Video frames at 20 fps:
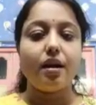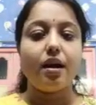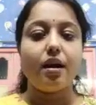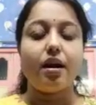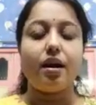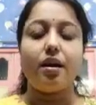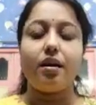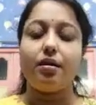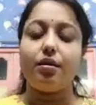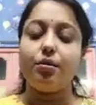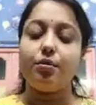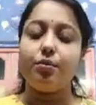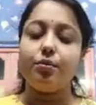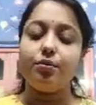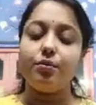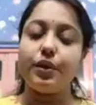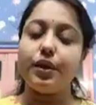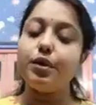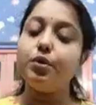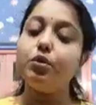
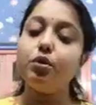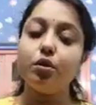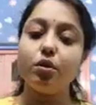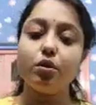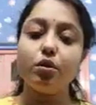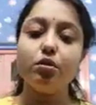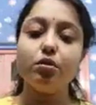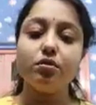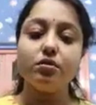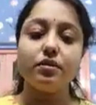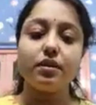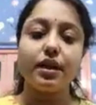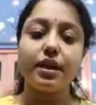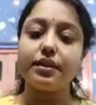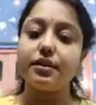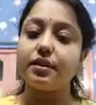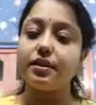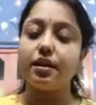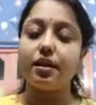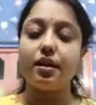You know
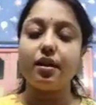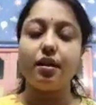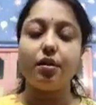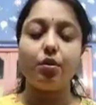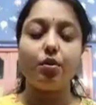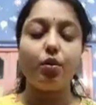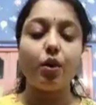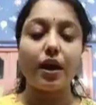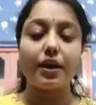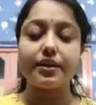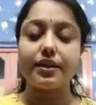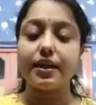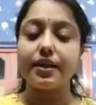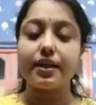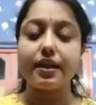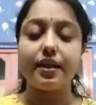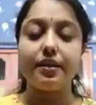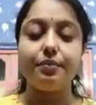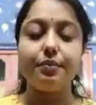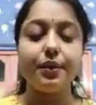that water
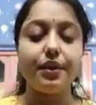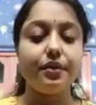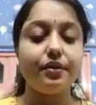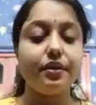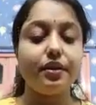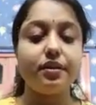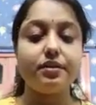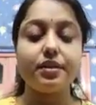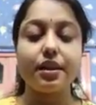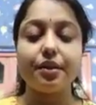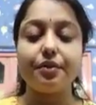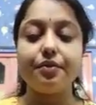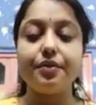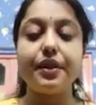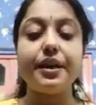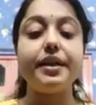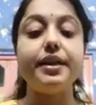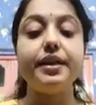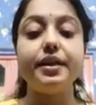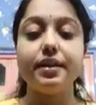and minerals are
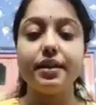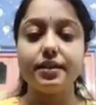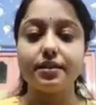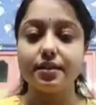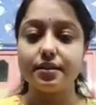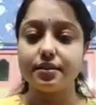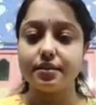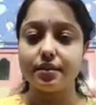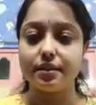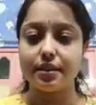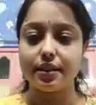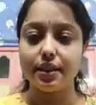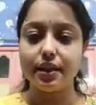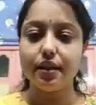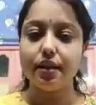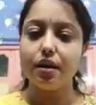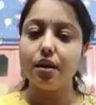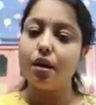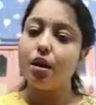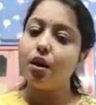very
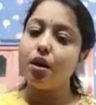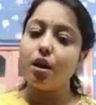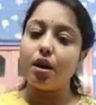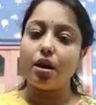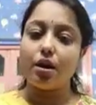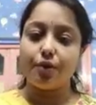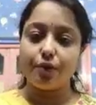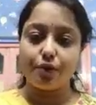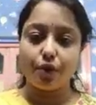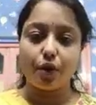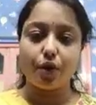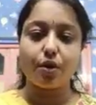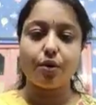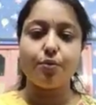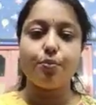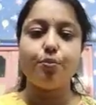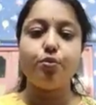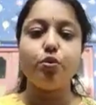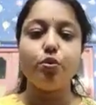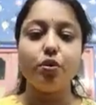necessary for
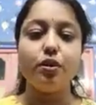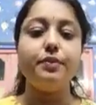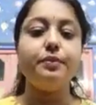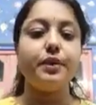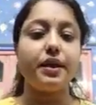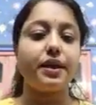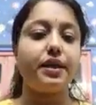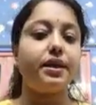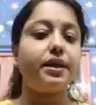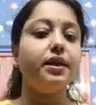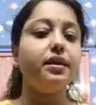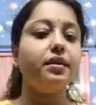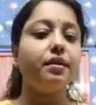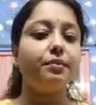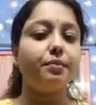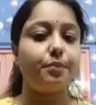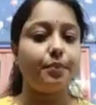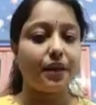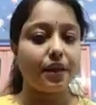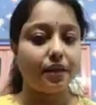food
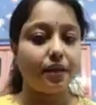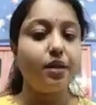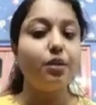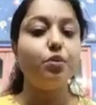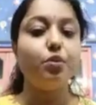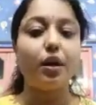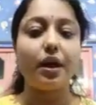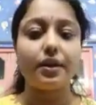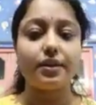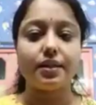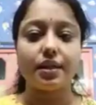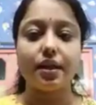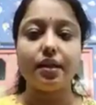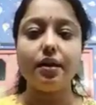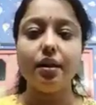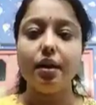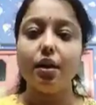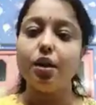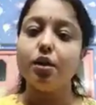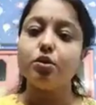making, mainly
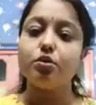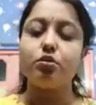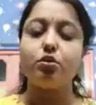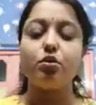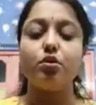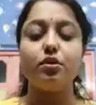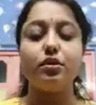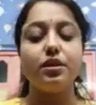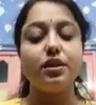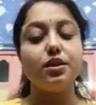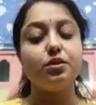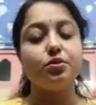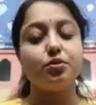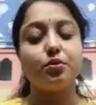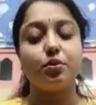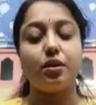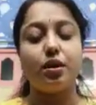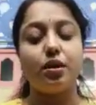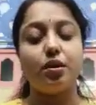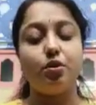water. So this
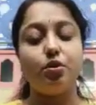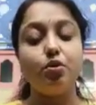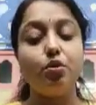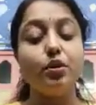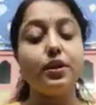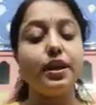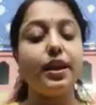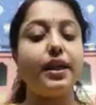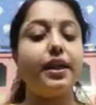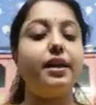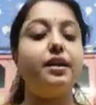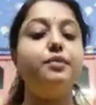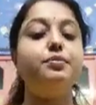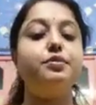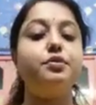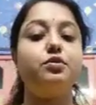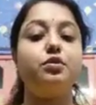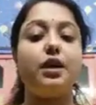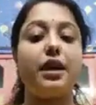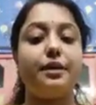root
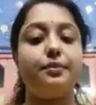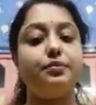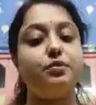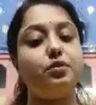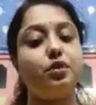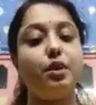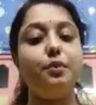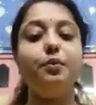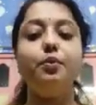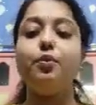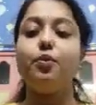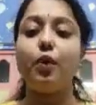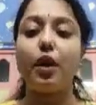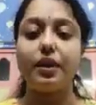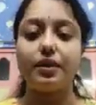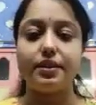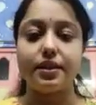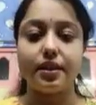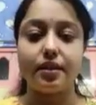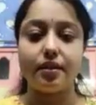helps to absorb
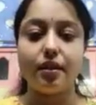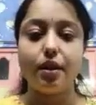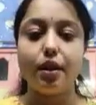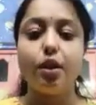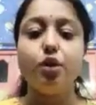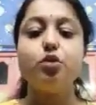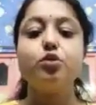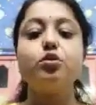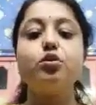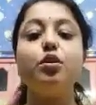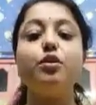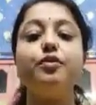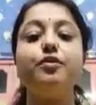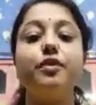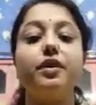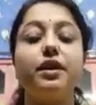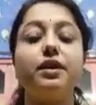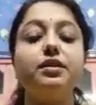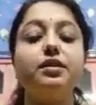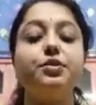water. So
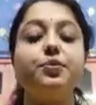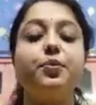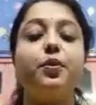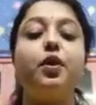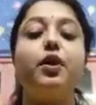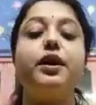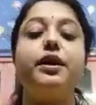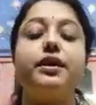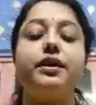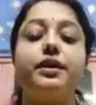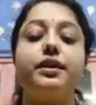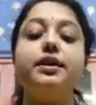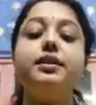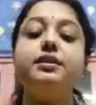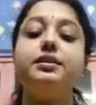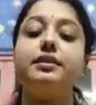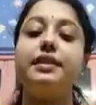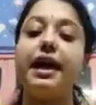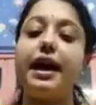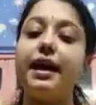first point
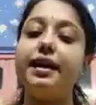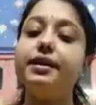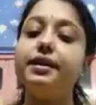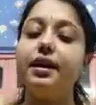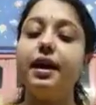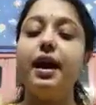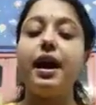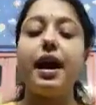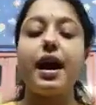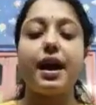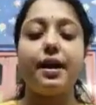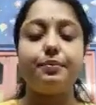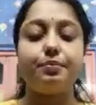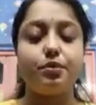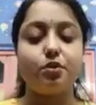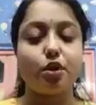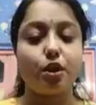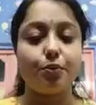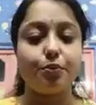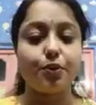is that
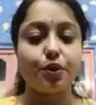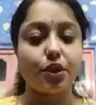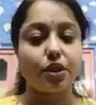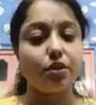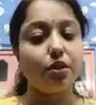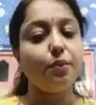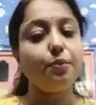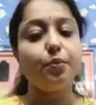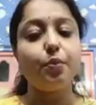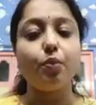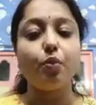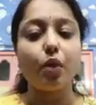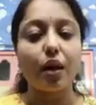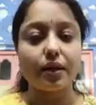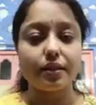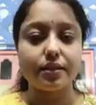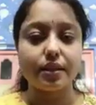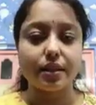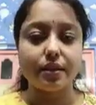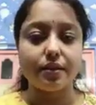absorption of
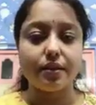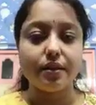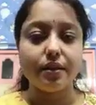water.